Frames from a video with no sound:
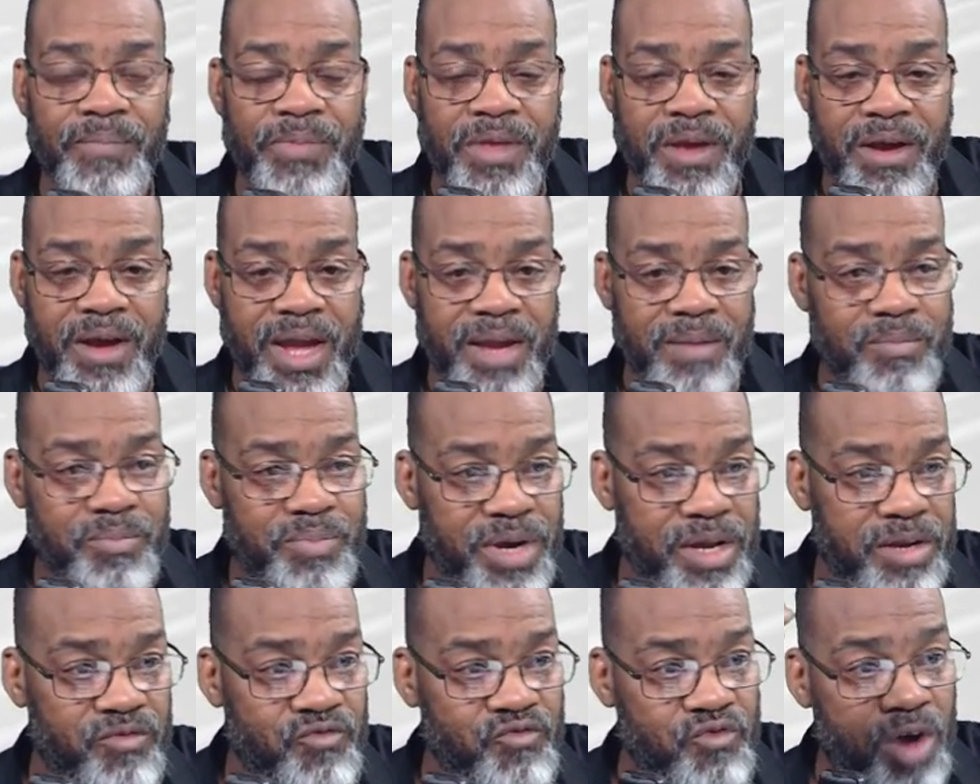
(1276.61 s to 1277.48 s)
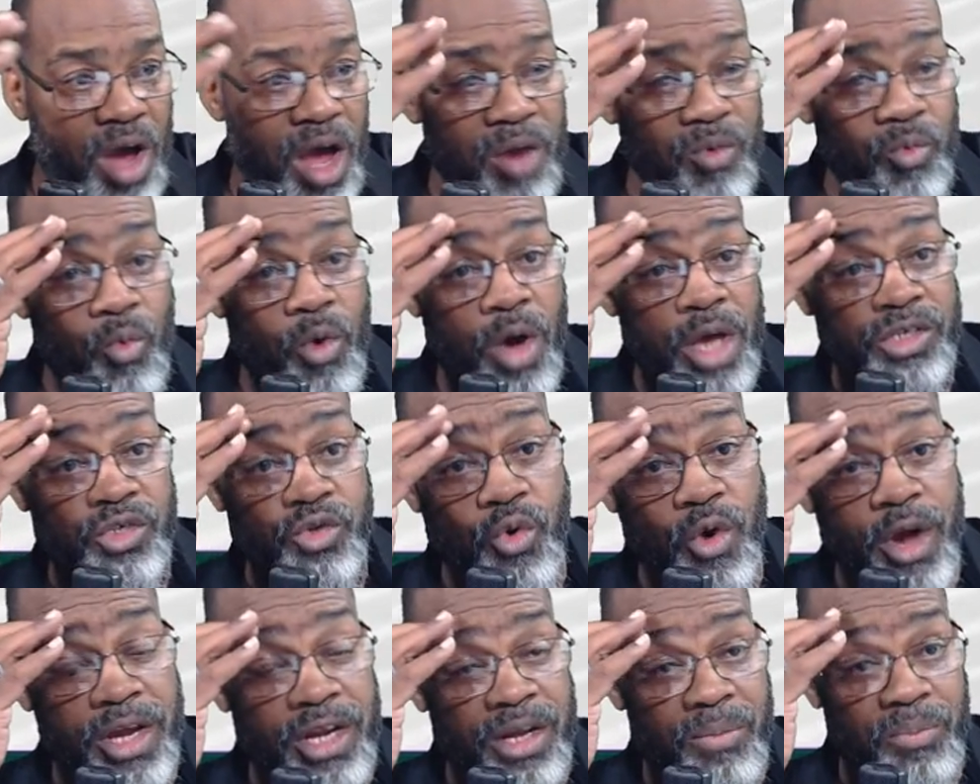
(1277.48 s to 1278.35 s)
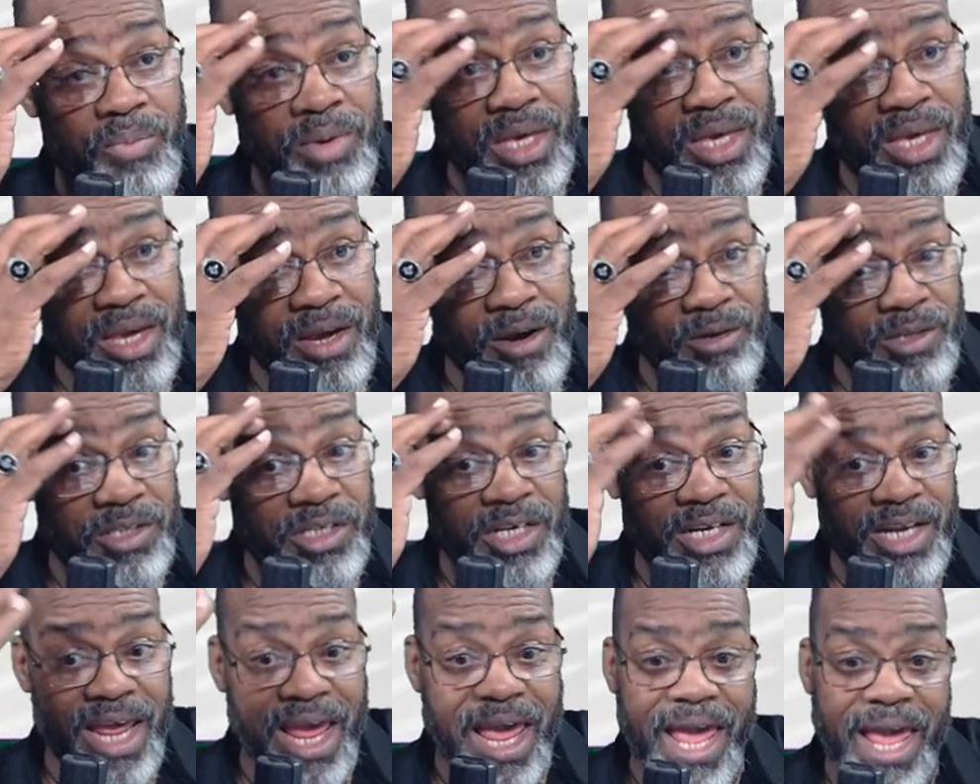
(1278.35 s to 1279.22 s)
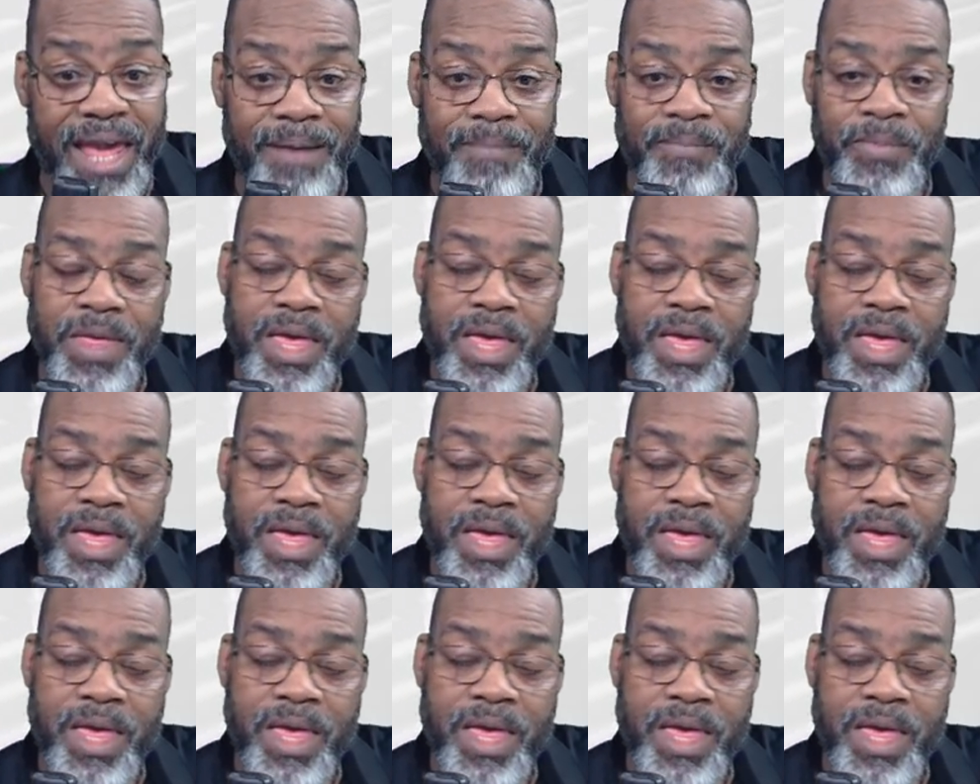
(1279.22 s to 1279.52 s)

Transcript: All right, but Ron was going to be here today.